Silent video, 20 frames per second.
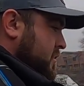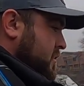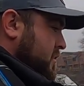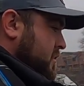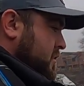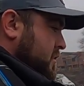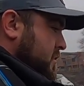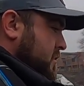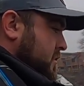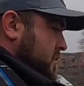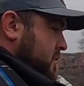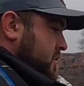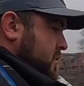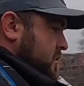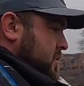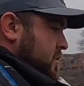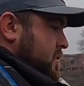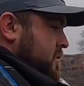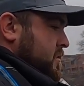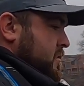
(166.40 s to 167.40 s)
Thought it was a
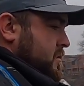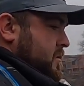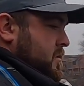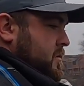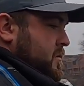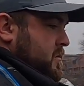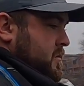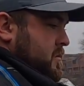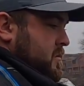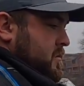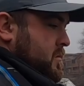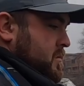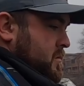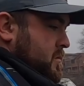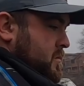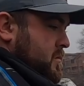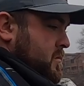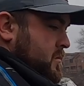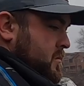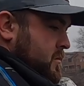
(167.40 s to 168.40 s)
brown, but it
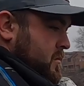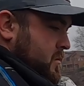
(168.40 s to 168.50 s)
wasn't good.